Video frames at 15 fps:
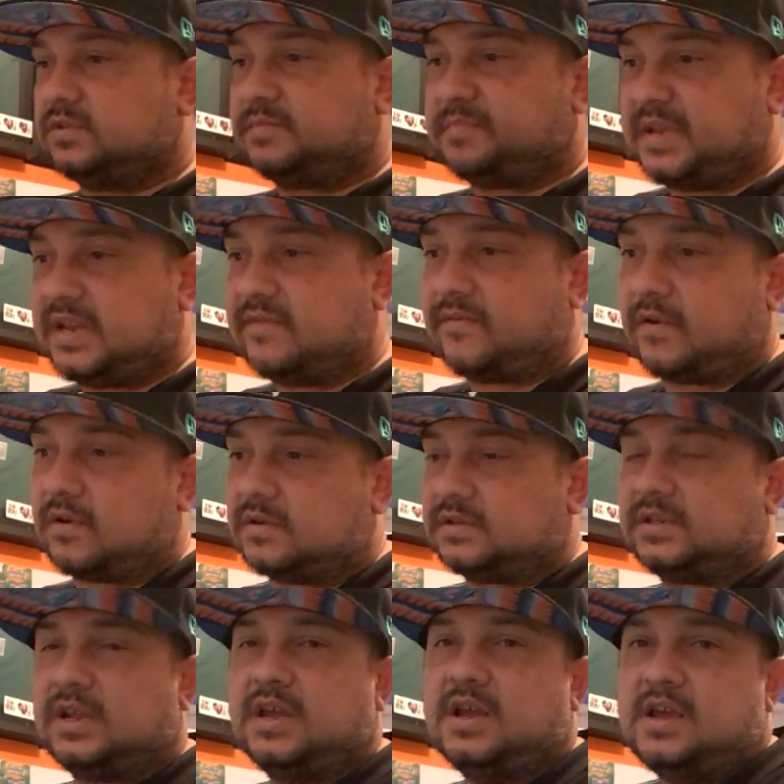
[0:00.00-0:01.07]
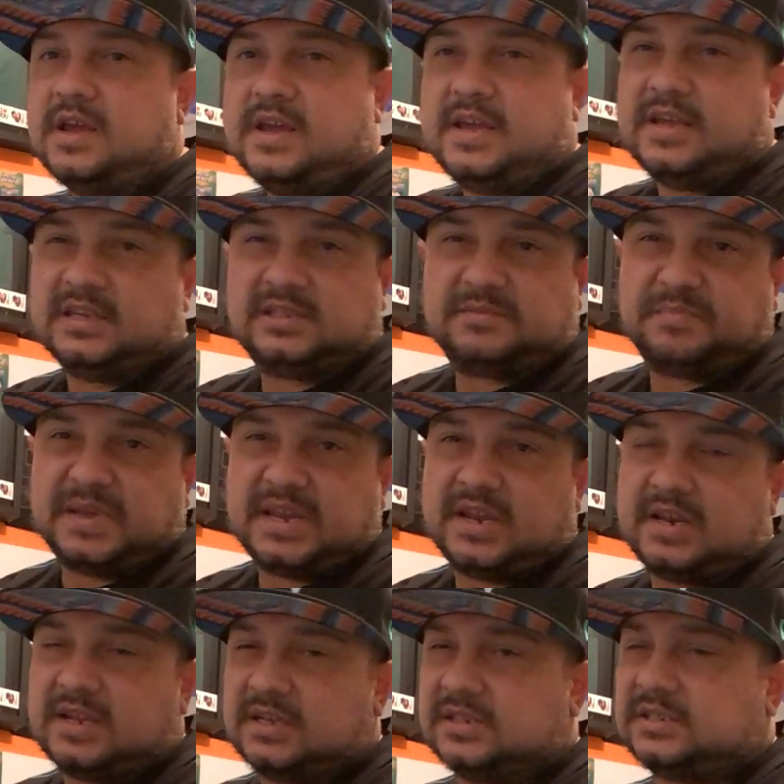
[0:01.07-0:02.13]
speed first. His
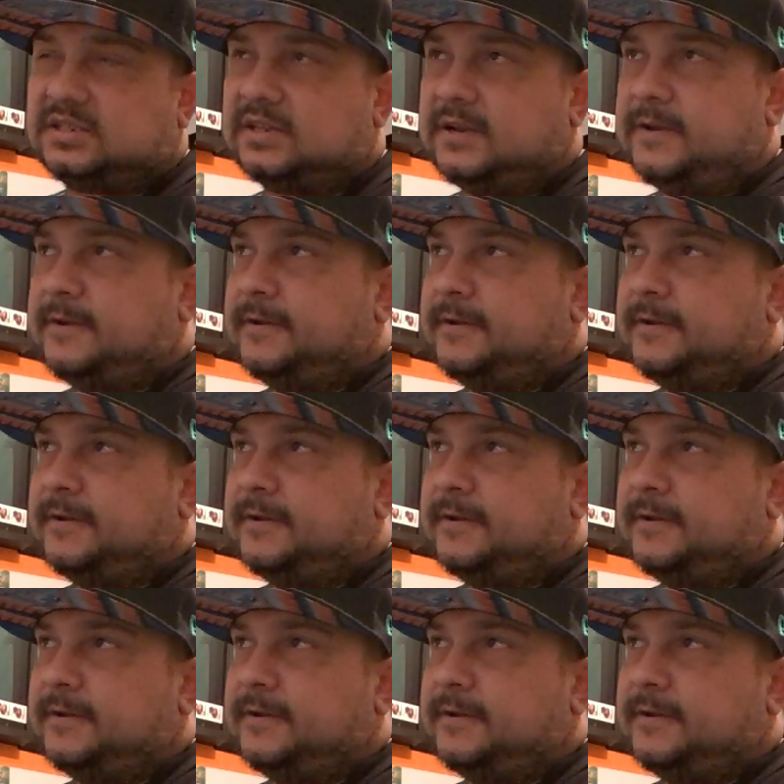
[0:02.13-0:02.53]
speed is,